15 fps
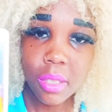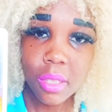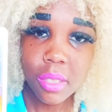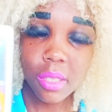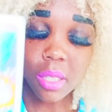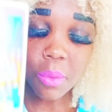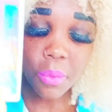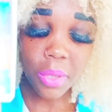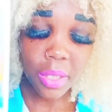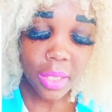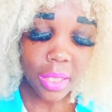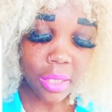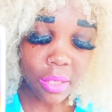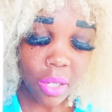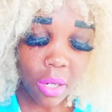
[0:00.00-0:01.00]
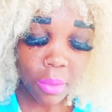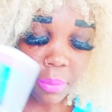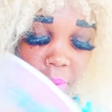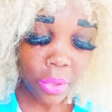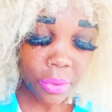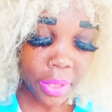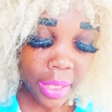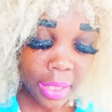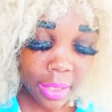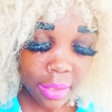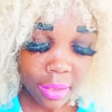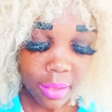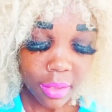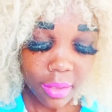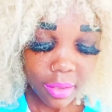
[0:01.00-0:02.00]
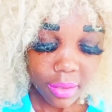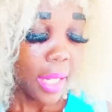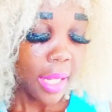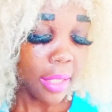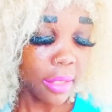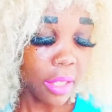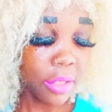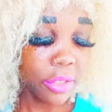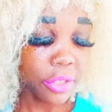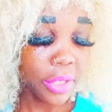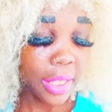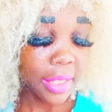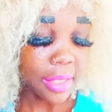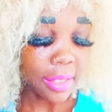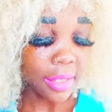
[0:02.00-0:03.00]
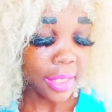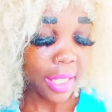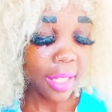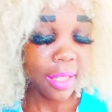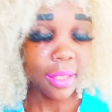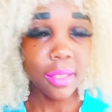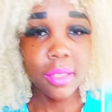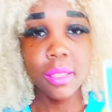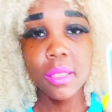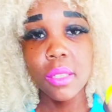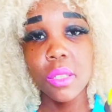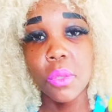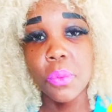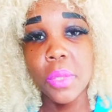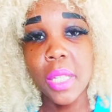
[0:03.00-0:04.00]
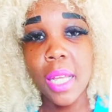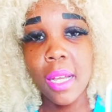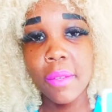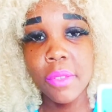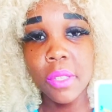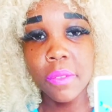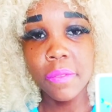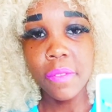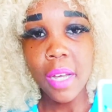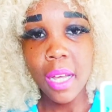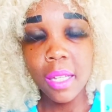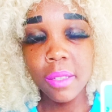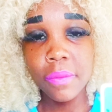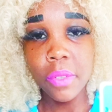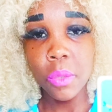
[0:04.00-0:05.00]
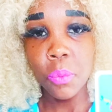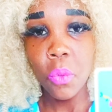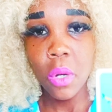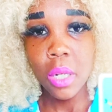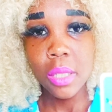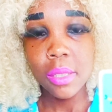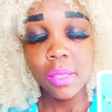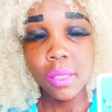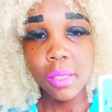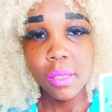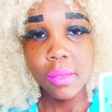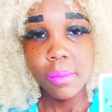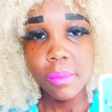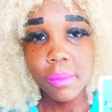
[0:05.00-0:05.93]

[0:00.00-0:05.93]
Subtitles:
Someone is heartbroken. And underneath the deck, we have the Five of Wands.